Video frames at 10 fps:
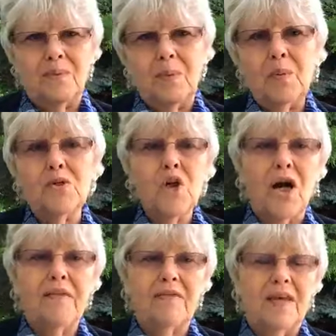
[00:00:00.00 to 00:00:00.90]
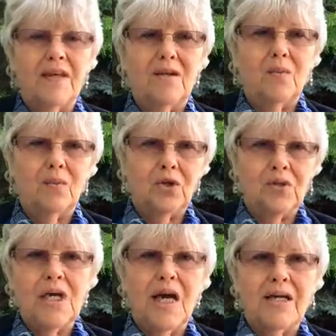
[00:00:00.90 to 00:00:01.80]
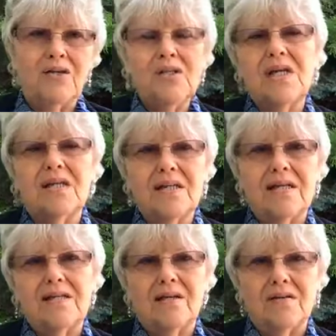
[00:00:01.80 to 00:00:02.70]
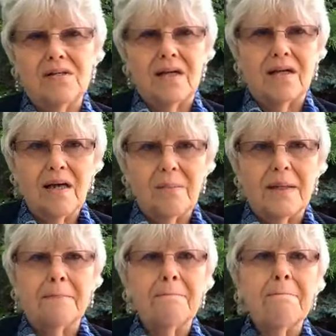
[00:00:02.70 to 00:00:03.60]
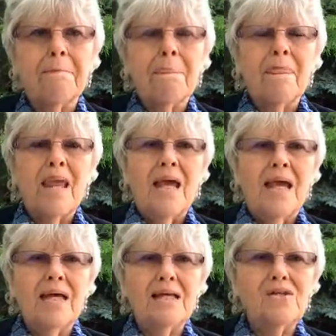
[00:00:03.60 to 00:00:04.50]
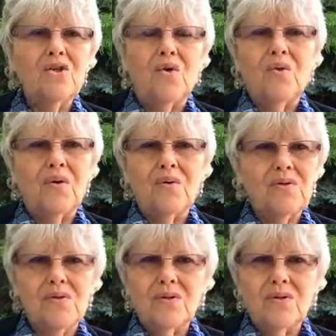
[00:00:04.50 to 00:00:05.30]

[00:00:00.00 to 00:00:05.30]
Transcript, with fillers: we were taught that you die and you stay dead till the second coming and so there's